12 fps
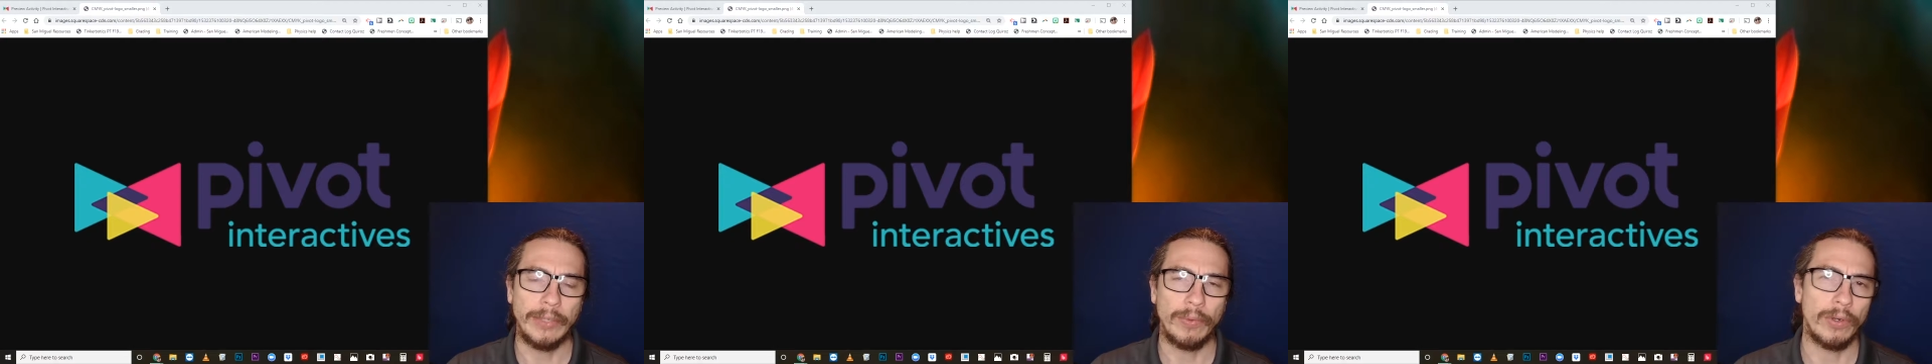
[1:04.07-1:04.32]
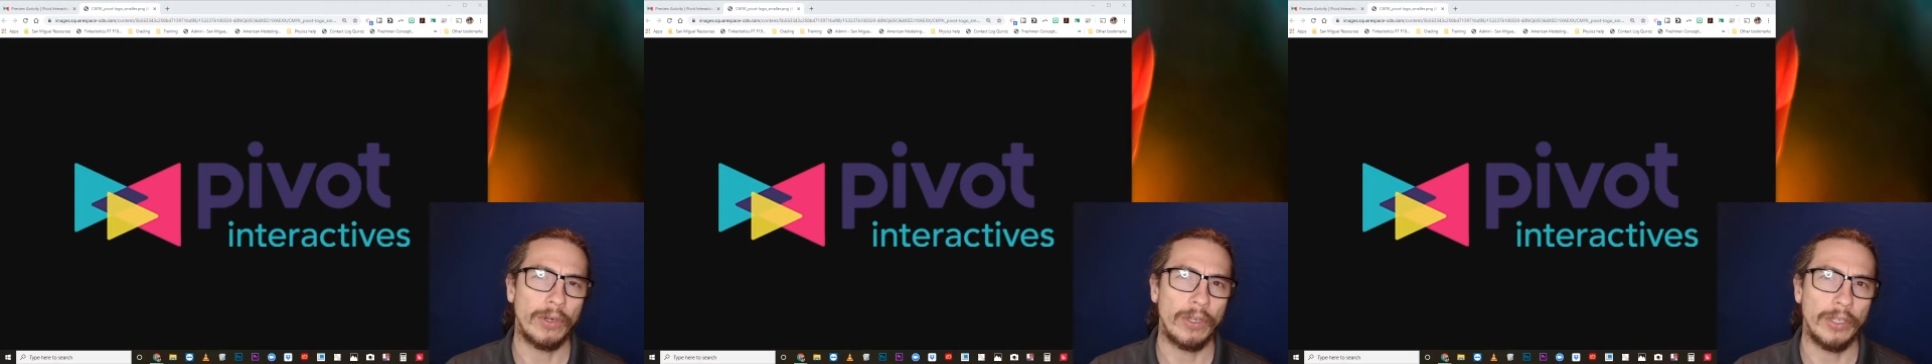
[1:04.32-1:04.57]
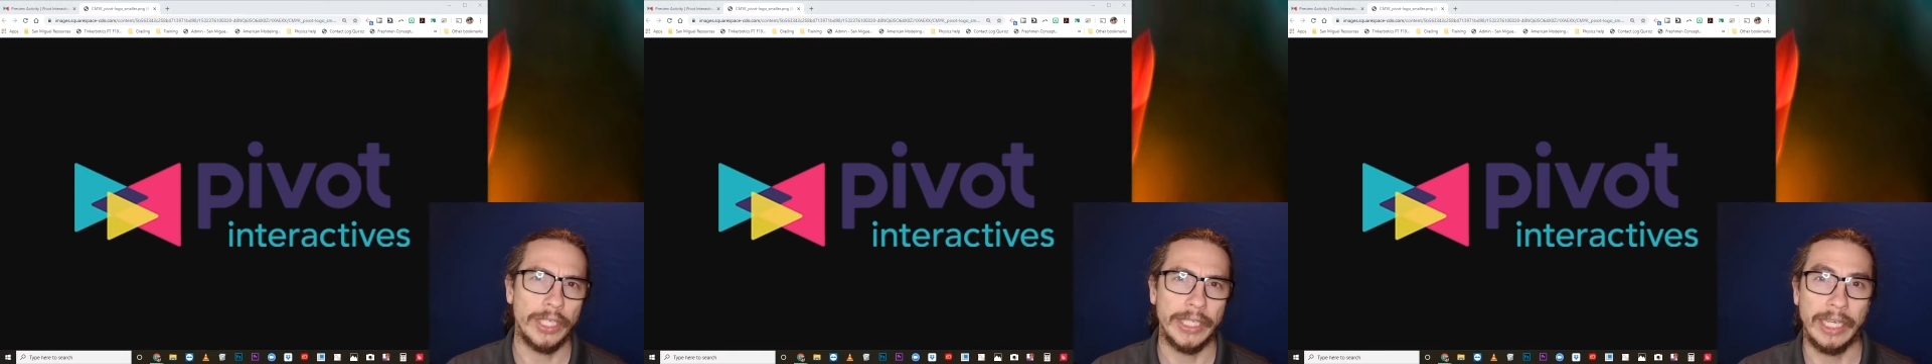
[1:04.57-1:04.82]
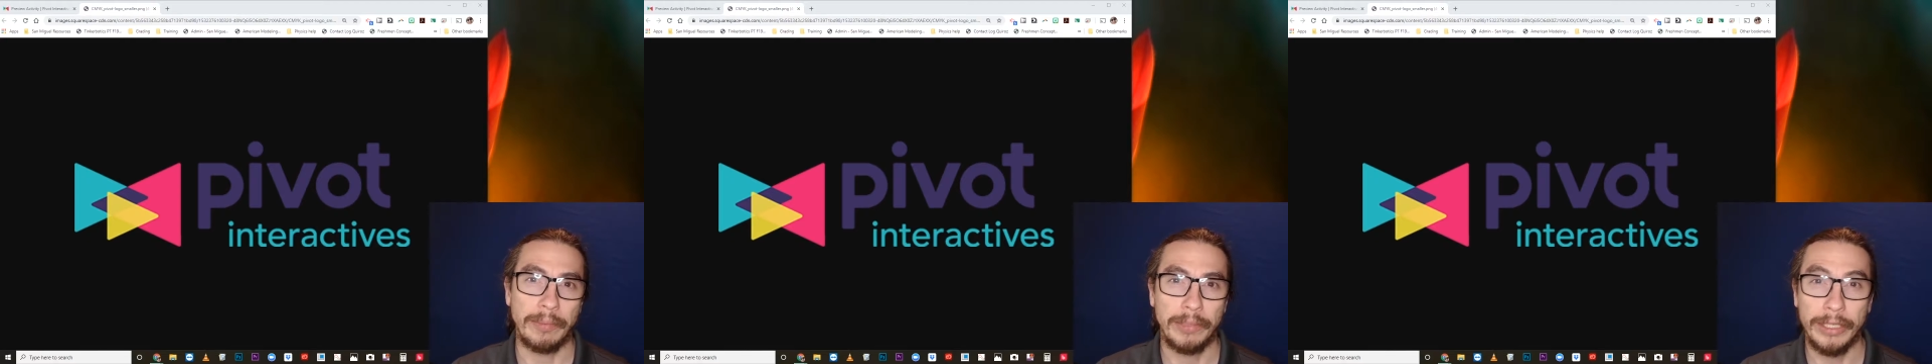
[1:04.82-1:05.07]
were looking
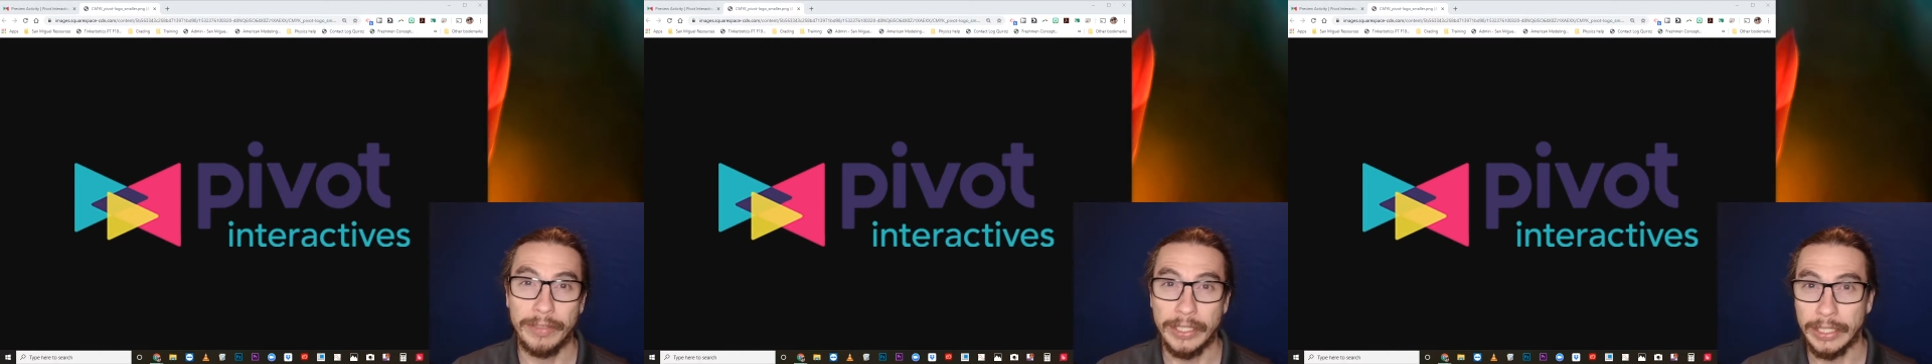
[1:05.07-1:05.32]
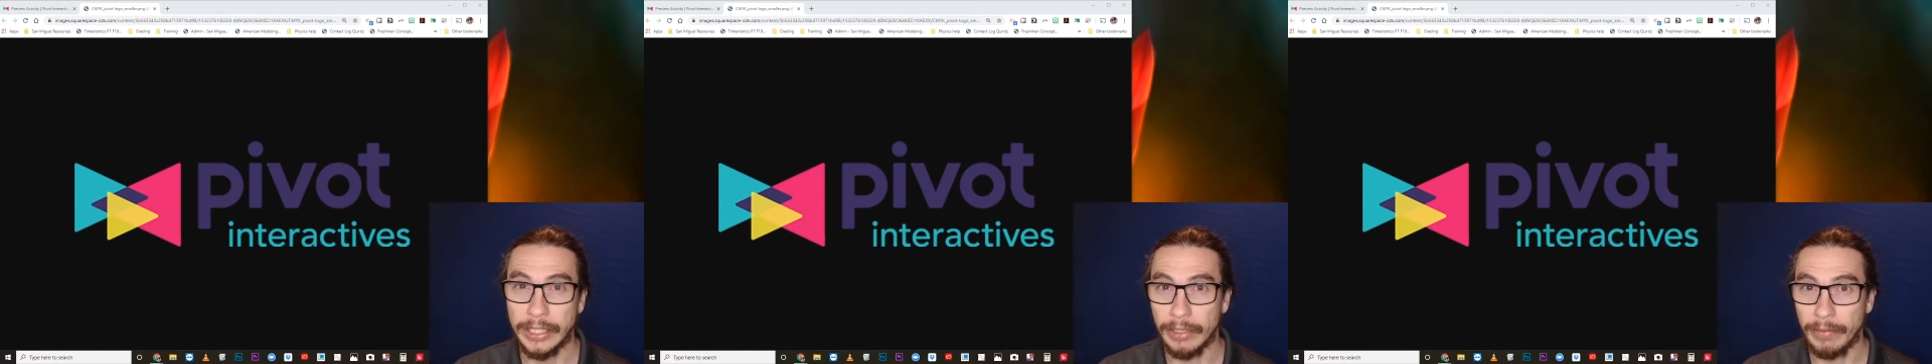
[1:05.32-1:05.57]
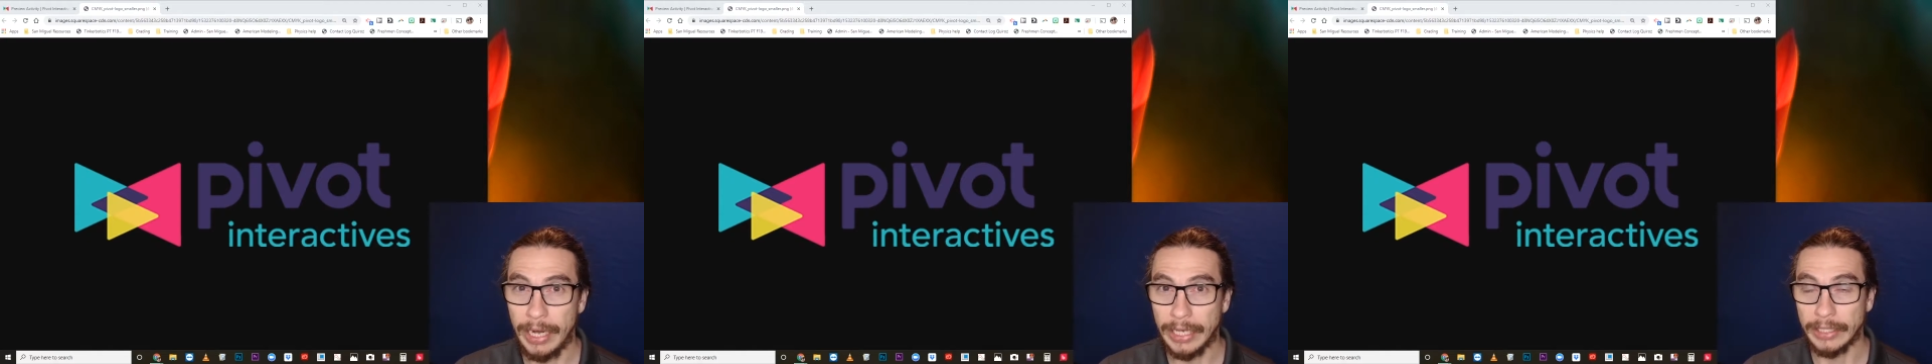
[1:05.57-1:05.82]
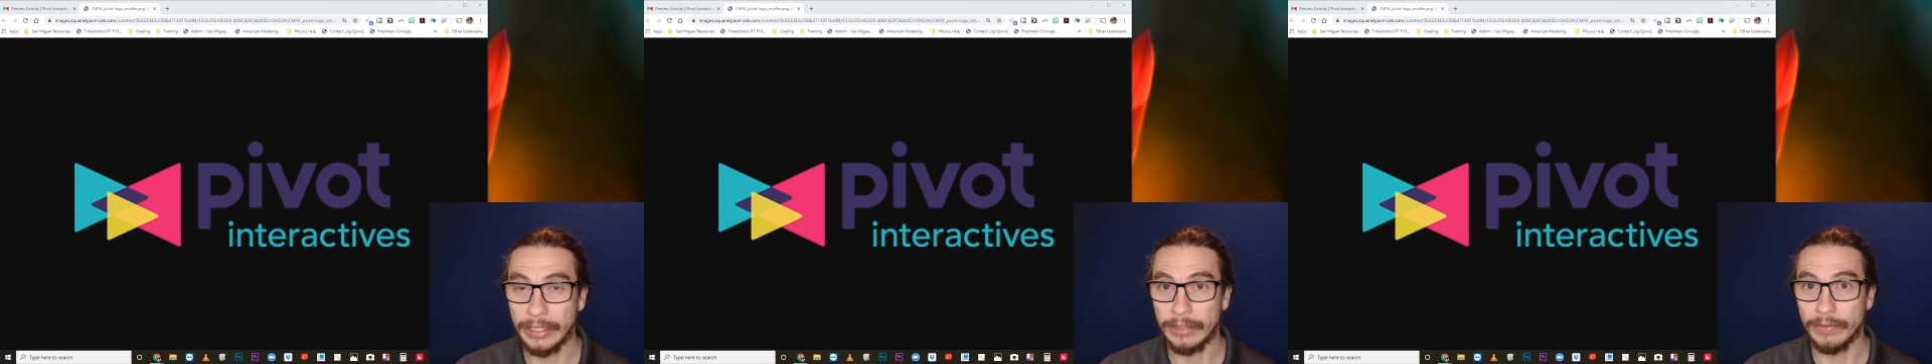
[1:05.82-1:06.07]
at Pivot
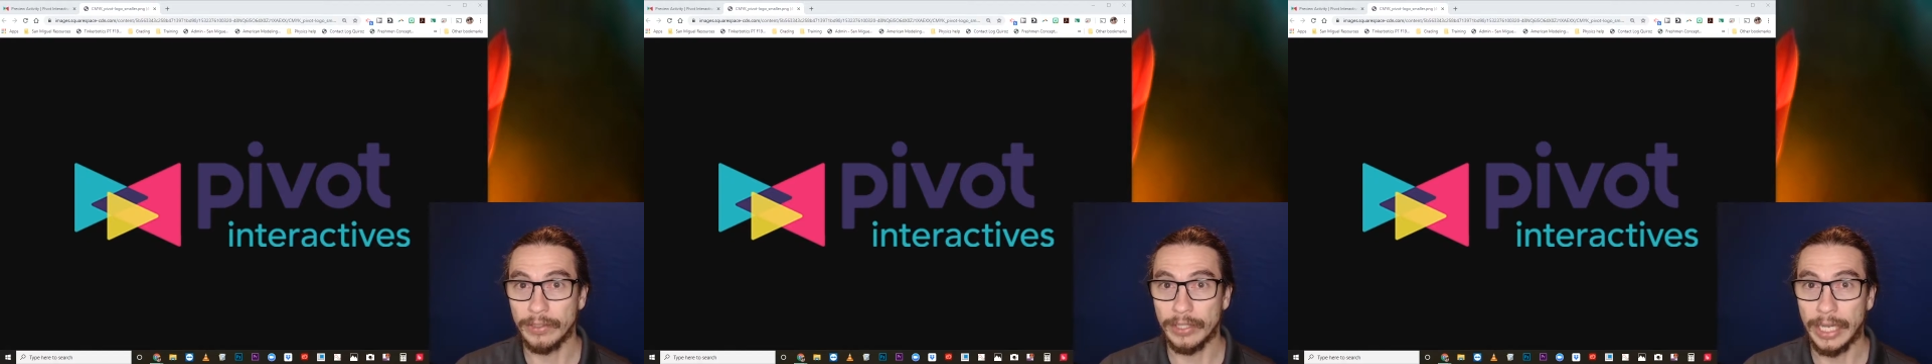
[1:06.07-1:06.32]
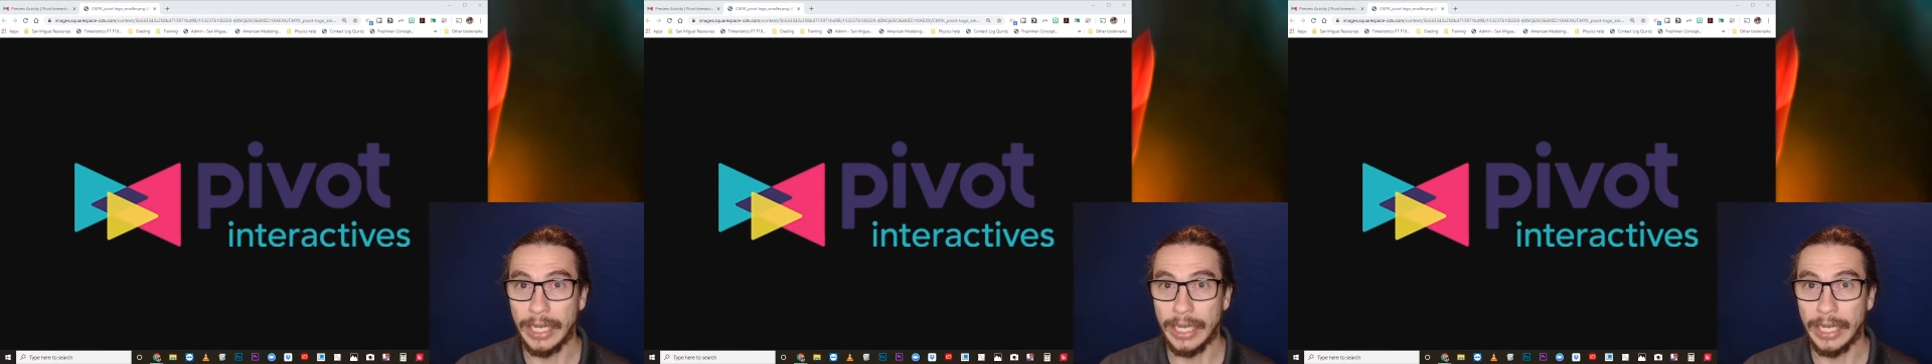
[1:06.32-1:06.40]
Interactives,